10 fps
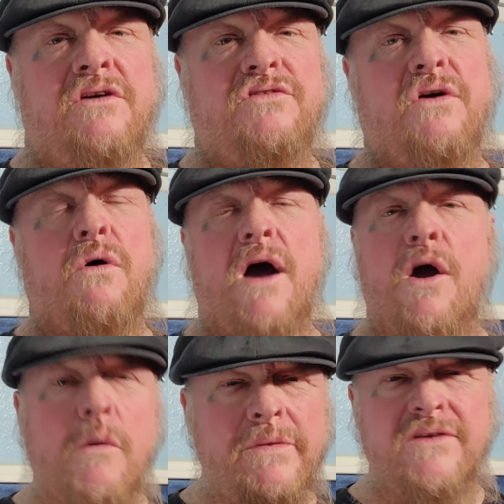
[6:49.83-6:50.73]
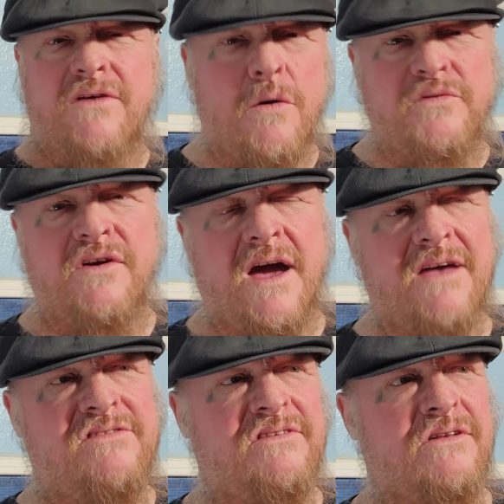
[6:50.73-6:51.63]
So I hope this helps you
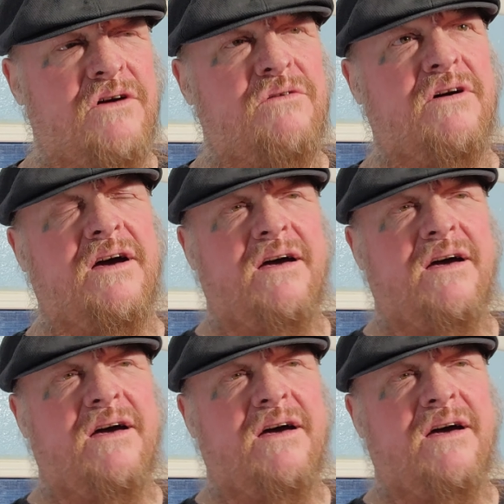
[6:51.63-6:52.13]
guys. You know,